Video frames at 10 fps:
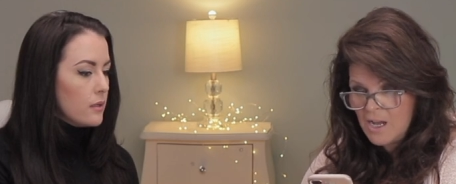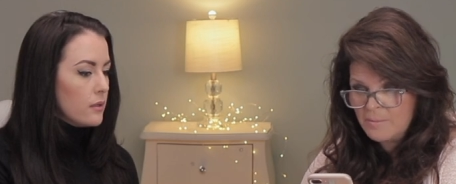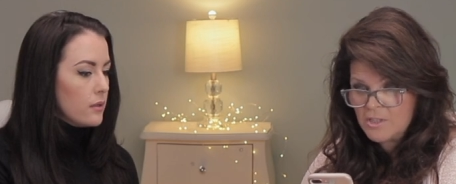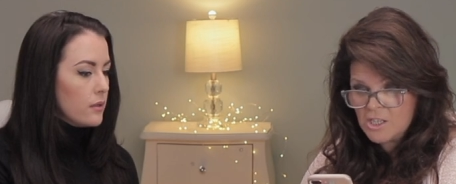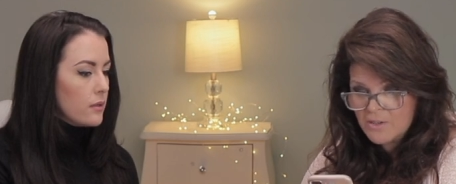
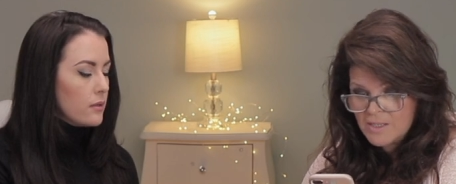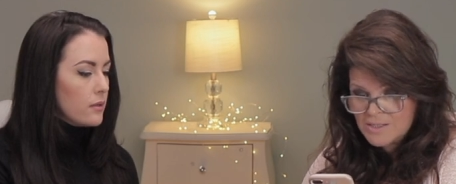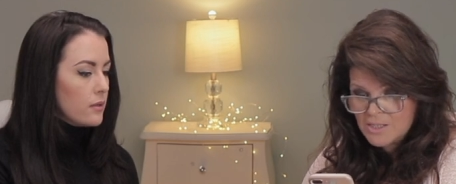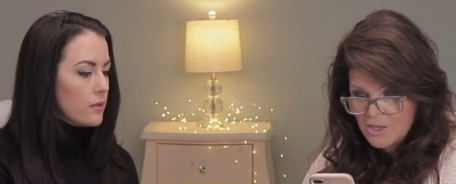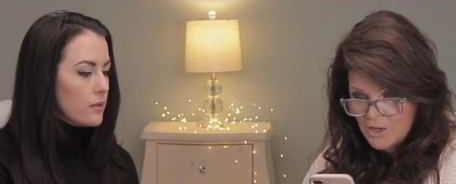Speaker 1: I'm curious
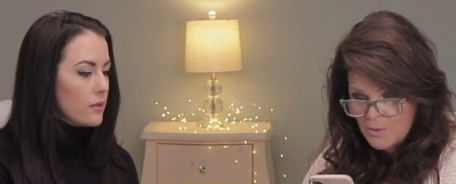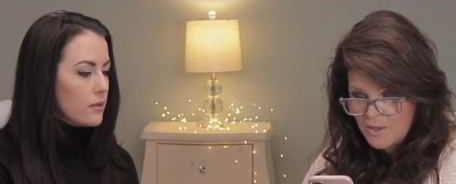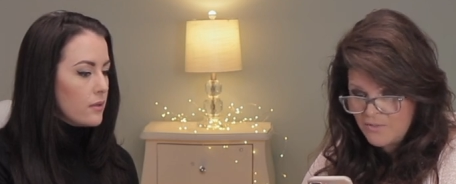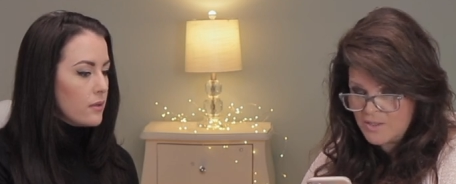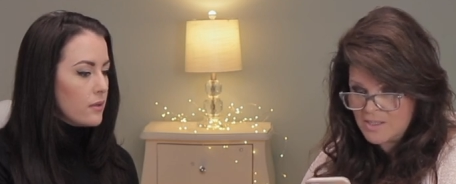to know
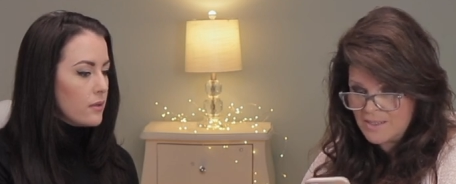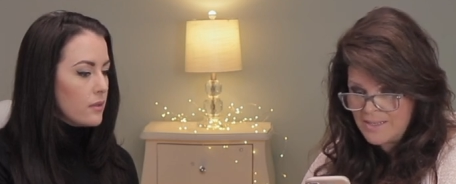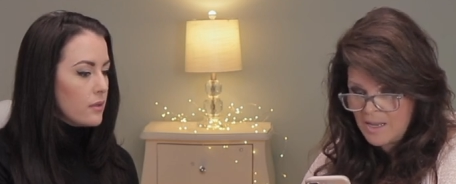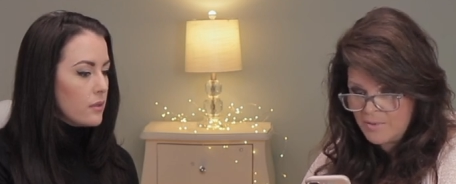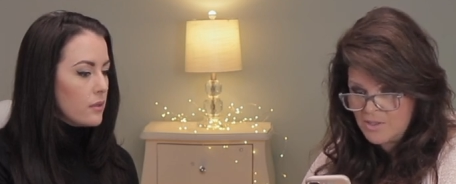if it does
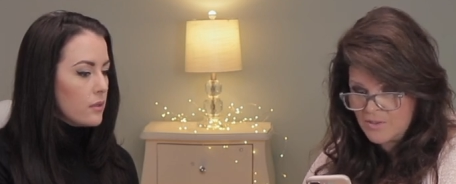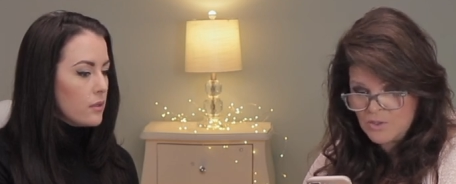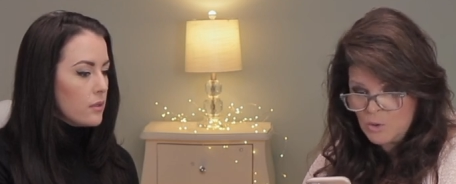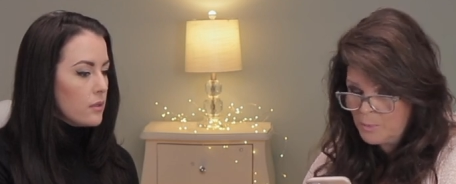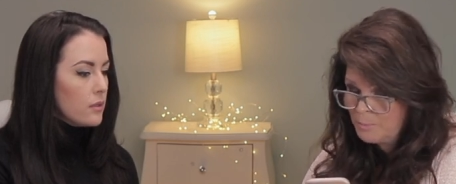happen to
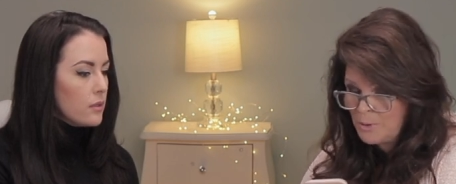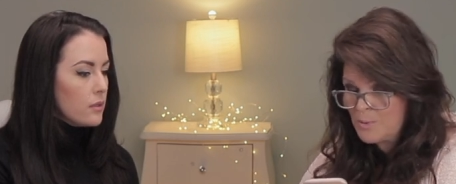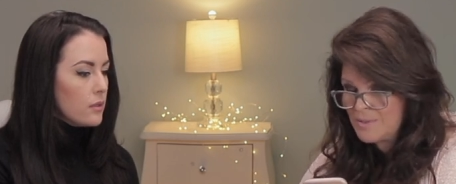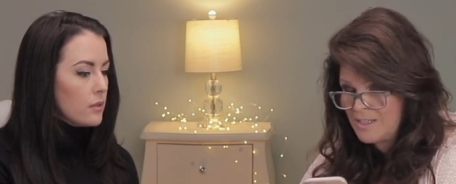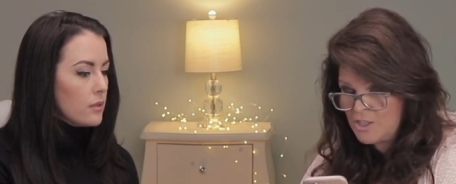super
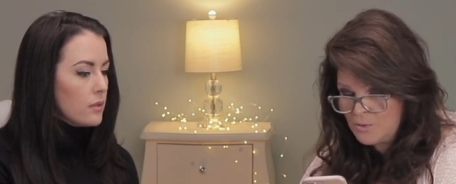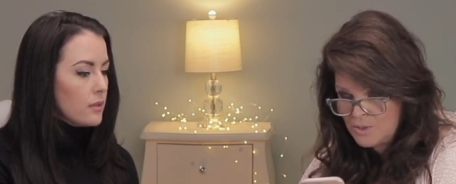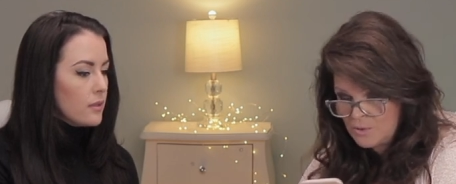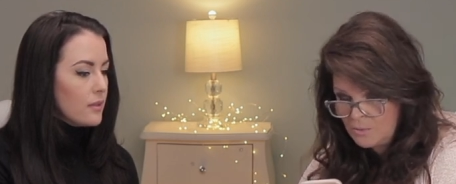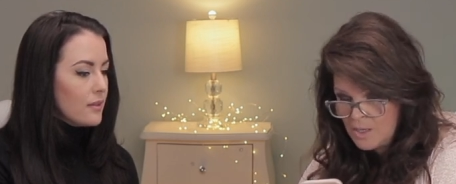pros like you
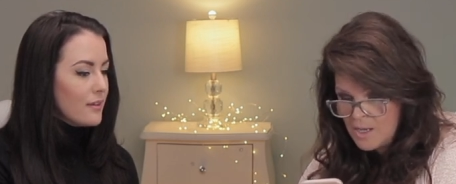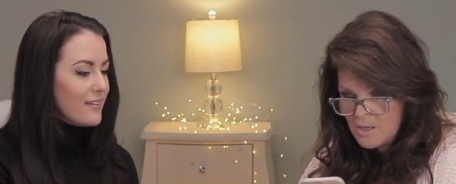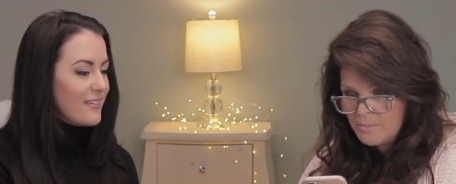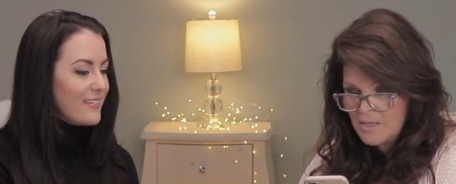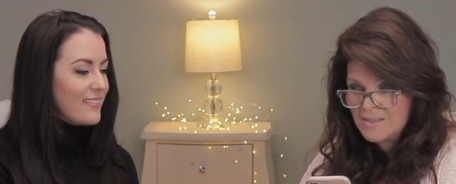two,
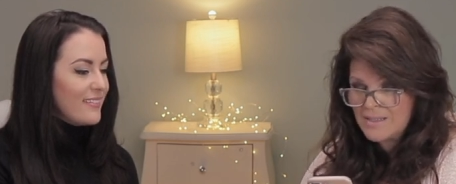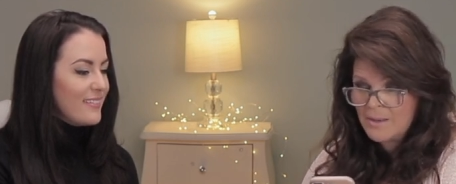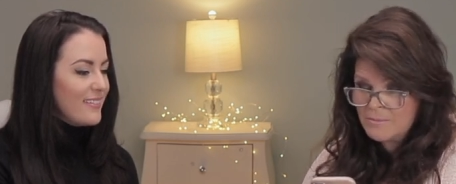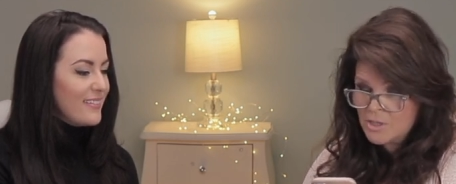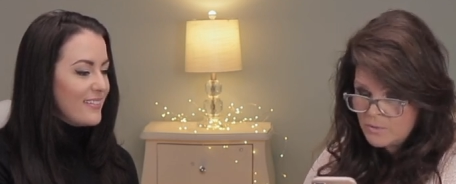Aww. because
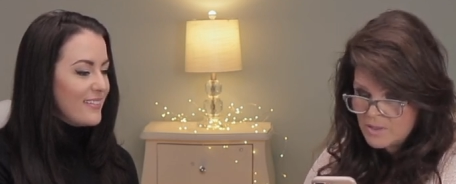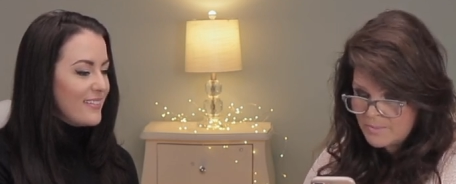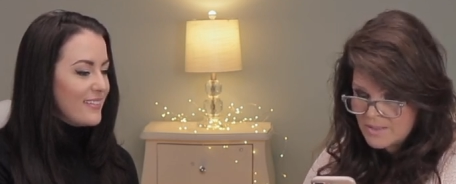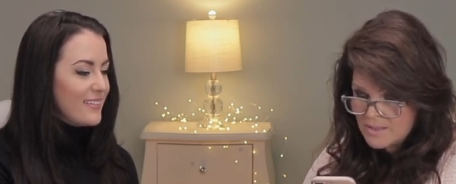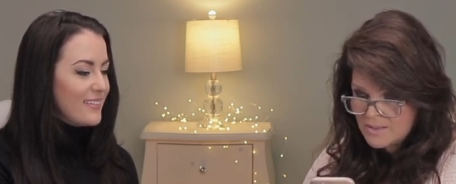I'm new in the
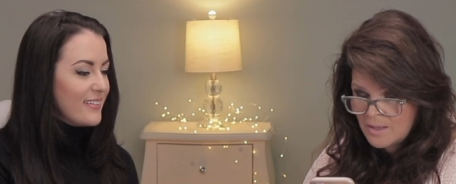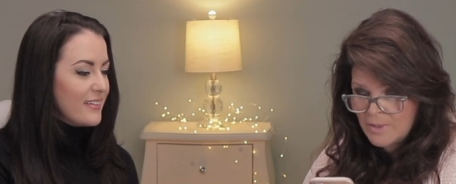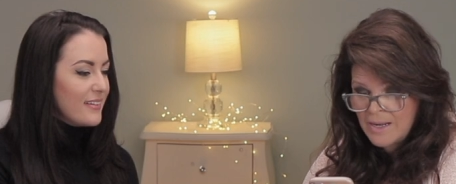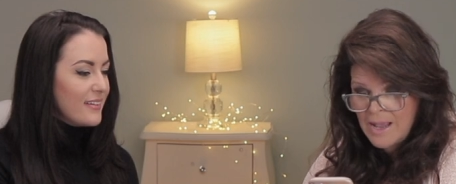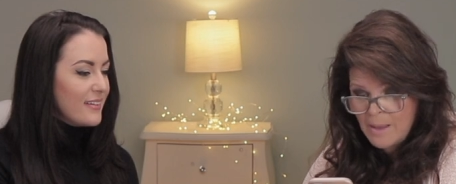business. And when it